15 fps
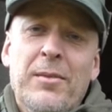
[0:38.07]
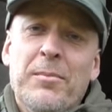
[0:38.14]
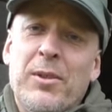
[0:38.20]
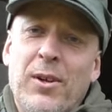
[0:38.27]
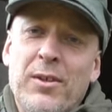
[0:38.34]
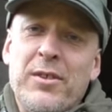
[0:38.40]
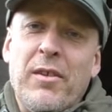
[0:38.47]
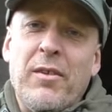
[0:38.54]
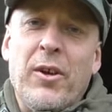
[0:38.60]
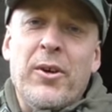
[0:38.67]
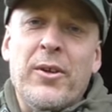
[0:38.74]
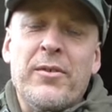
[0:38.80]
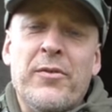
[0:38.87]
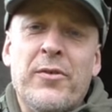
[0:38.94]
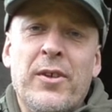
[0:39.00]
because I've
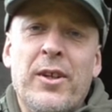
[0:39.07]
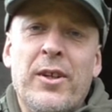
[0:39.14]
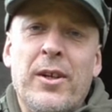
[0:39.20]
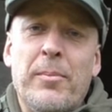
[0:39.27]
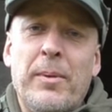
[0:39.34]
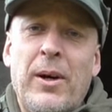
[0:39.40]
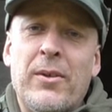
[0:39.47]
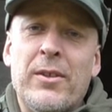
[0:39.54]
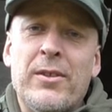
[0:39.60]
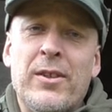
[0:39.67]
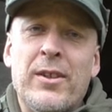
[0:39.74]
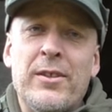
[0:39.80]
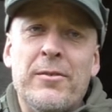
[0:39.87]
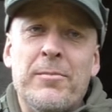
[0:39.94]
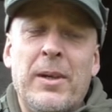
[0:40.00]
learned about it
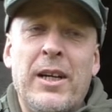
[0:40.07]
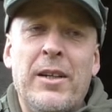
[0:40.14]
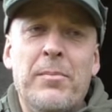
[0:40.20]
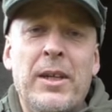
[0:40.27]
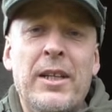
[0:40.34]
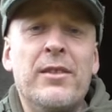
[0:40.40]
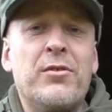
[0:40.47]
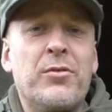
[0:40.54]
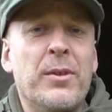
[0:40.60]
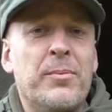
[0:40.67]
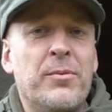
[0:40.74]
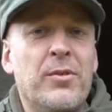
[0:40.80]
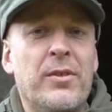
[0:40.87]
on my many trips